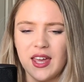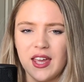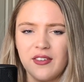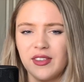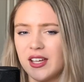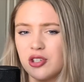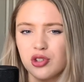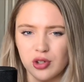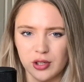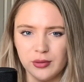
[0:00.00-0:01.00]
if that is
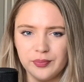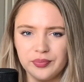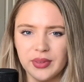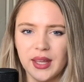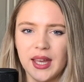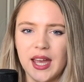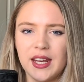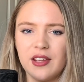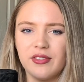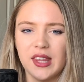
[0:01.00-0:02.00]
true, and
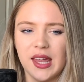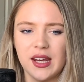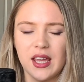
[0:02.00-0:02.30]
if then